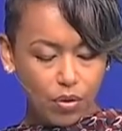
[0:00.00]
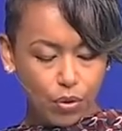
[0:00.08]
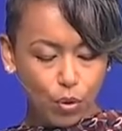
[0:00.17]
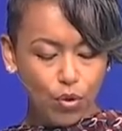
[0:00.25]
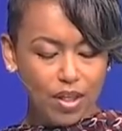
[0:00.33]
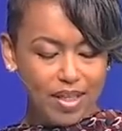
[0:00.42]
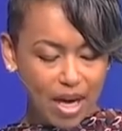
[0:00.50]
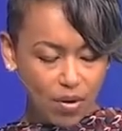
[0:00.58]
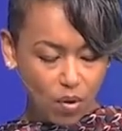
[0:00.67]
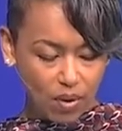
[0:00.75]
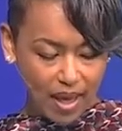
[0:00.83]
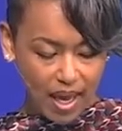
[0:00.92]
through the
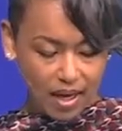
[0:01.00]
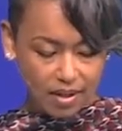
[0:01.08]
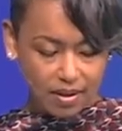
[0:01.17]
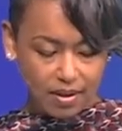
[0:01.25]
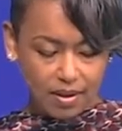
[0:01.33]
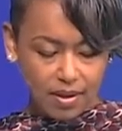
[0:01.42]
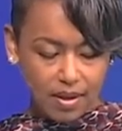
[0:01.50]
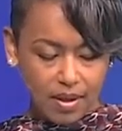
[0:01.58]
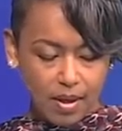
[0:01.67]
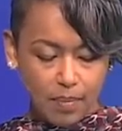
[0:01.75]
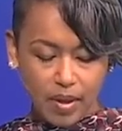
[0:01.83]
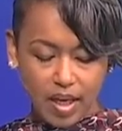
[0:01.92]
narrow gate,
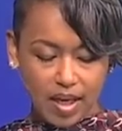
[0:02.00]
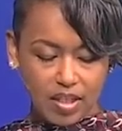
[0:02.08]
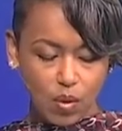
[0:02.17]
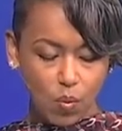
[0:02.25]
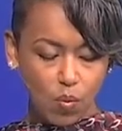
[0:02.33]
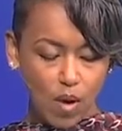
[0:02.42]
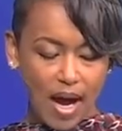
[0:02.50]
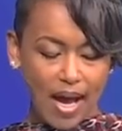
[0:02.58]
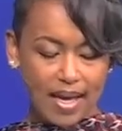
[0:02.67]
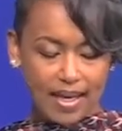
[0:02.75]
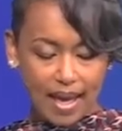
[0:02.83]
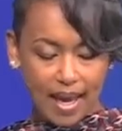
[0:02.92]
because the
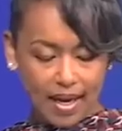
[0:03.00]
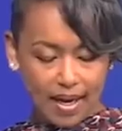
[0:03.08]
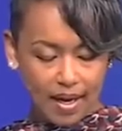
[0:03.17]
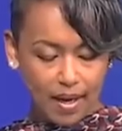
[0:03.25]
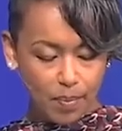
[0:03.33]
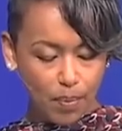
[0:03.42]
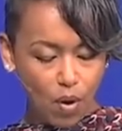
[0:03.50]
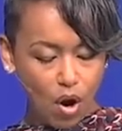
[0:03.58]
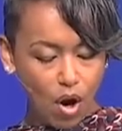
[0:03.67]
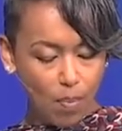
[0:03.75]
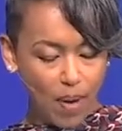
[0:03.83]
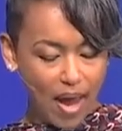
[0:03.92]
wide gate and
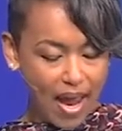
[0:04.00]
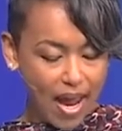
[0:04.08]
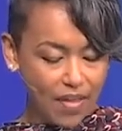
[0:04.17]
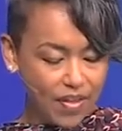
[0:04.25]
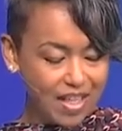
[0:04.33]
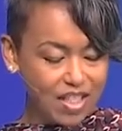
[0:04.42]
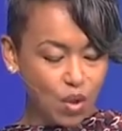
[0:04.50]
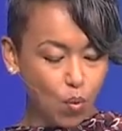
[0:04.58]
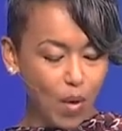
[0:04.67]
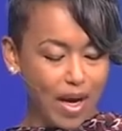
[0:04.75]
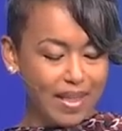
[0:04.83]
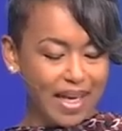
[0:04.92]
broad path is the
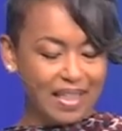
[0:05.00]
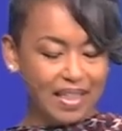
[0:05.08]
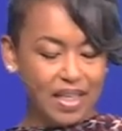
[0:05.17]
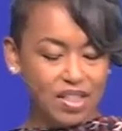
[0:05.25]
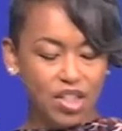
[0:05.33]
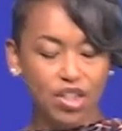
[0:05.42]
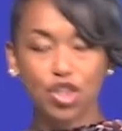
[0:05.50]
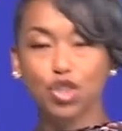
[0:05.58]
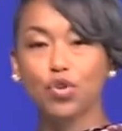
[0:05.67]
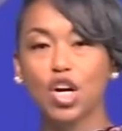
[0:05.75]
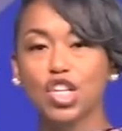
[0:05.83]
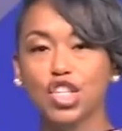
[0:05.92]
way that leads to
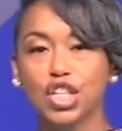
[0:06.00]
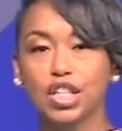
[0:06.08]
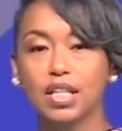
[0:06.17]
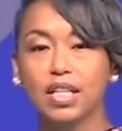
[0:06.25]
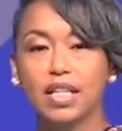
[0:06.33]
destruction.